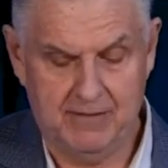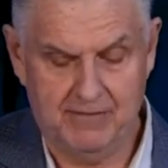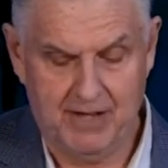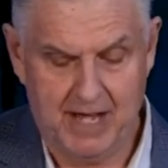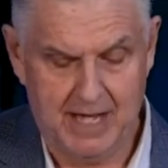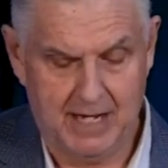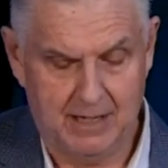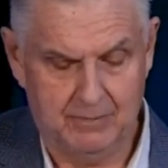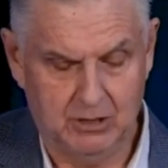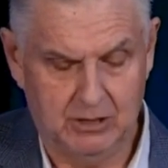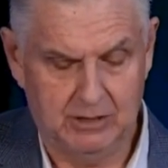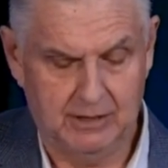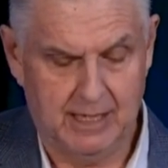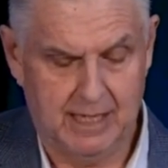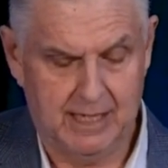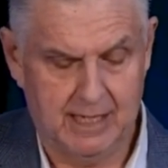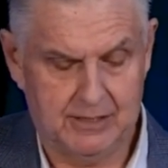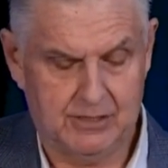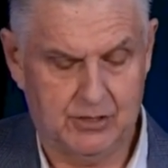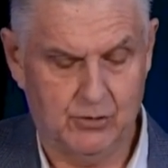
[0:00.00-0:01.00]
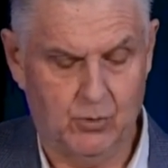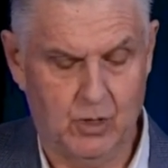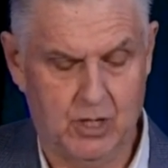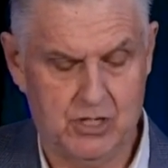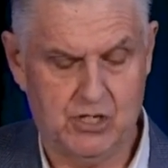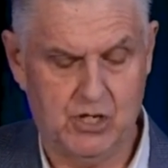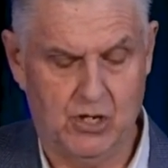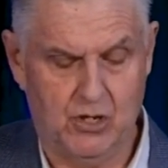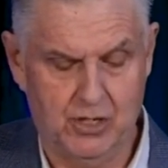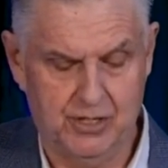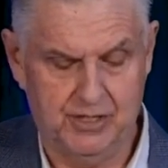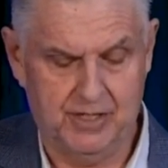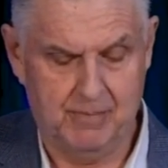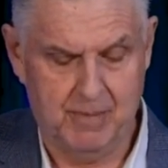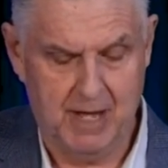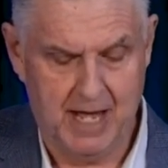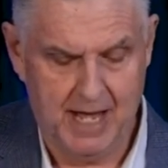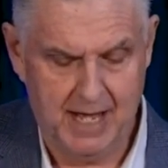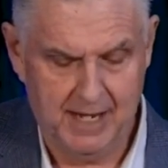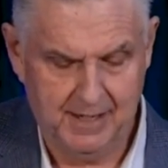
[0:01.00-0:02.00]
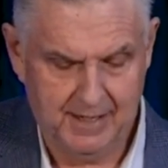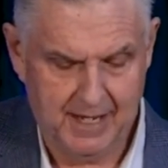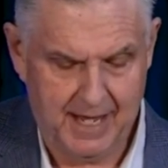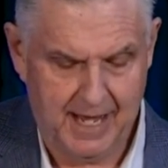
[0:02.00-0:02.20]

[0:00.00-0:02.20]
available to watch on demand